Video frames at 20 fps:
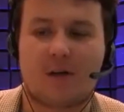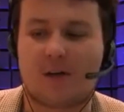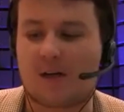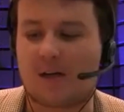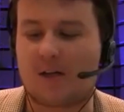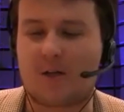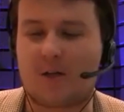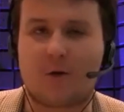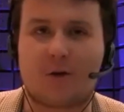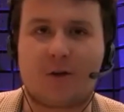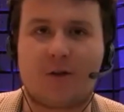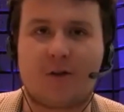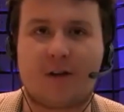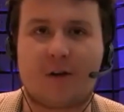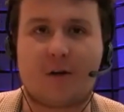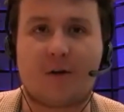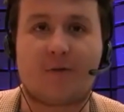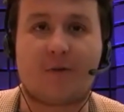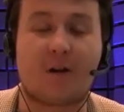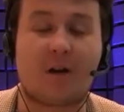you can
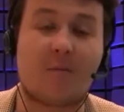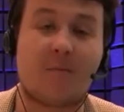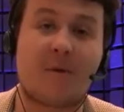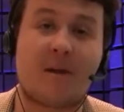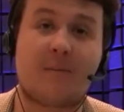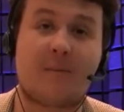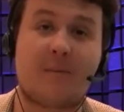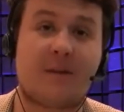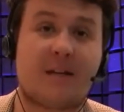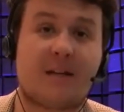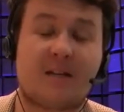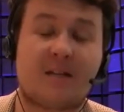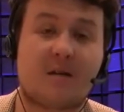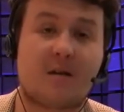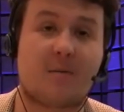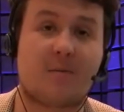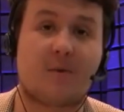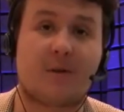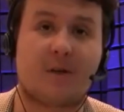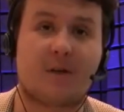think of it, and maybe there's
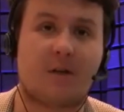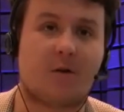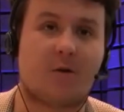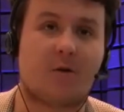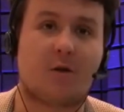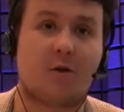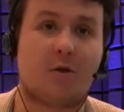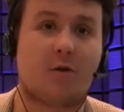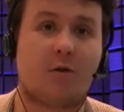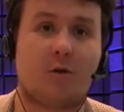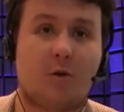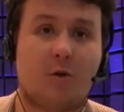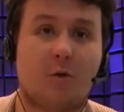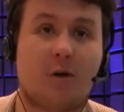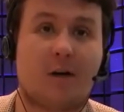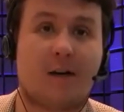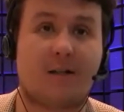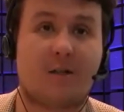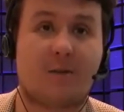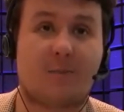some that you
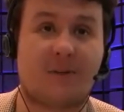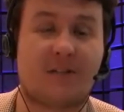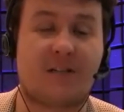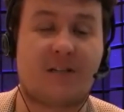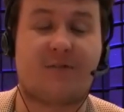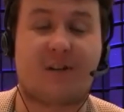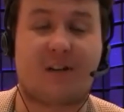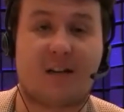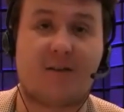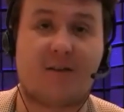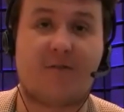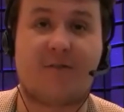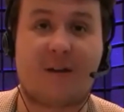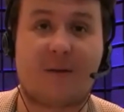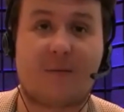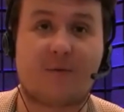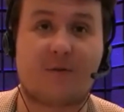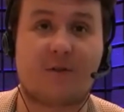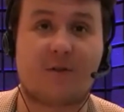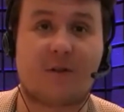guys specifically at
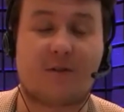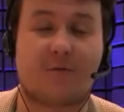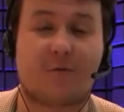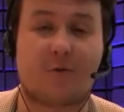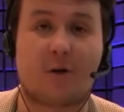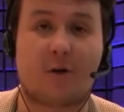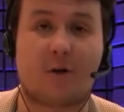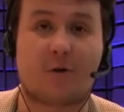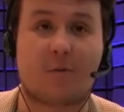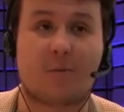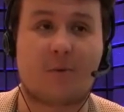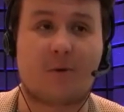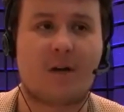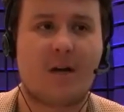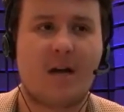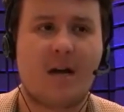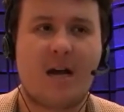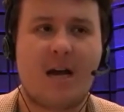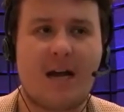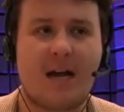Famesters have worked on, but
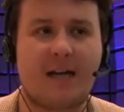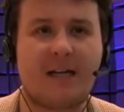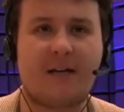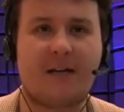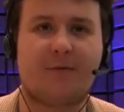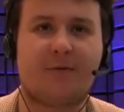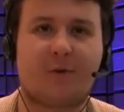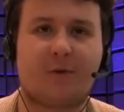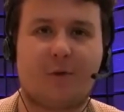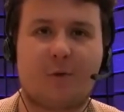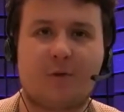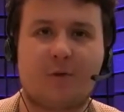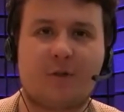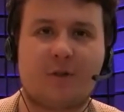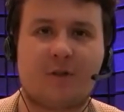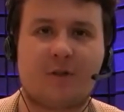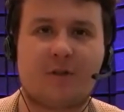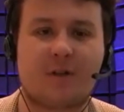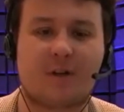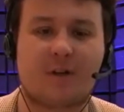any
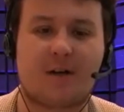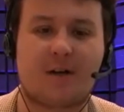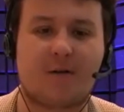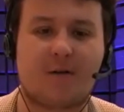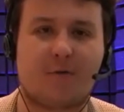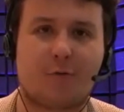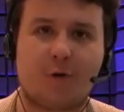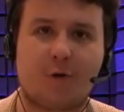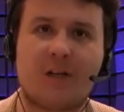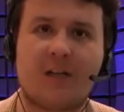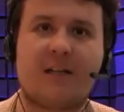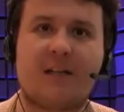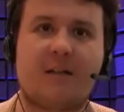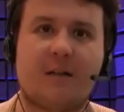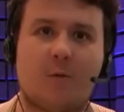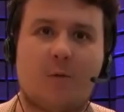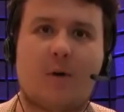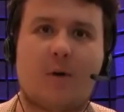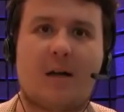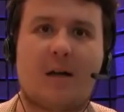influencers that kind of really
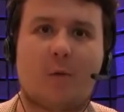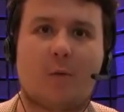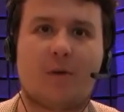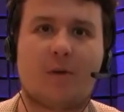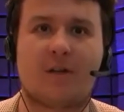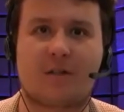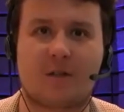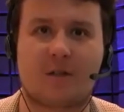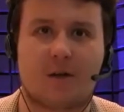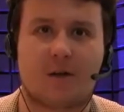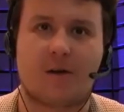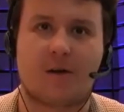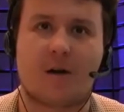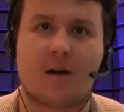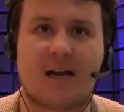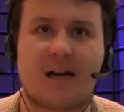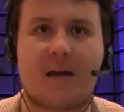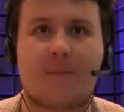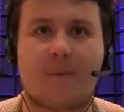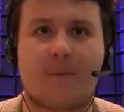did well with a certain
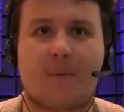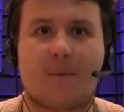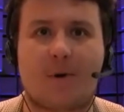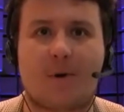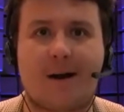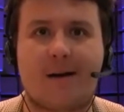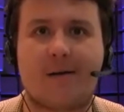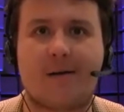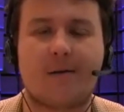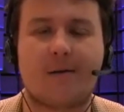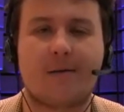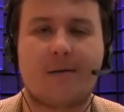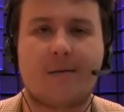iGaming brand.